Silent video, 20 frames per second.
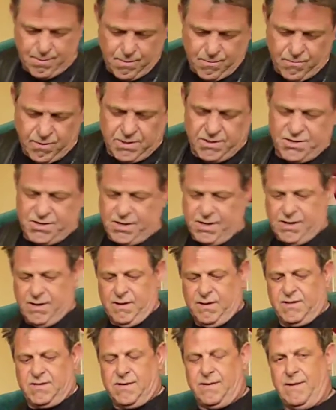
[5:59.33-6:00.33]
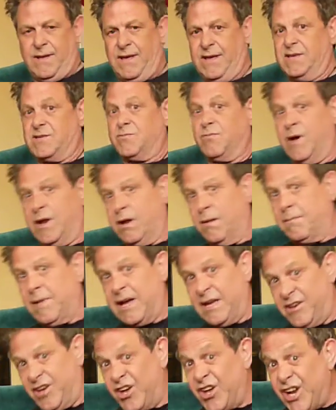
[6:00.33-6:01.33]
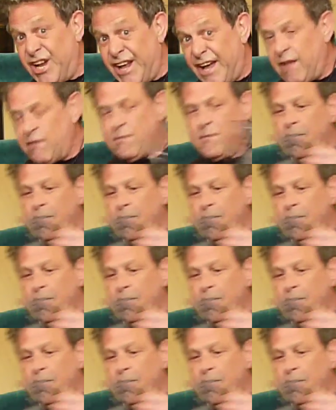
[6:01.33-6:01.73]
which is, here's one I made earlier,